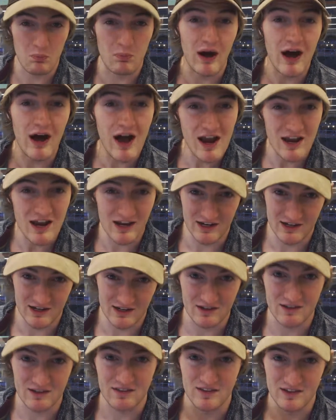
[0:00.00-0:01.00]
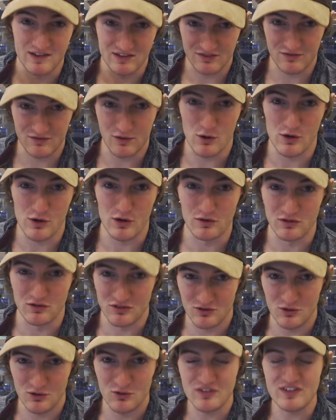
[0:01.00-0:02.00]
buying these
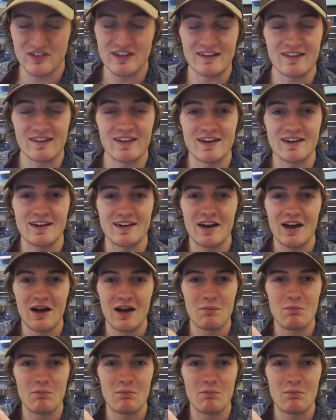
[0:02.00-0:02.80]
photos, who see it like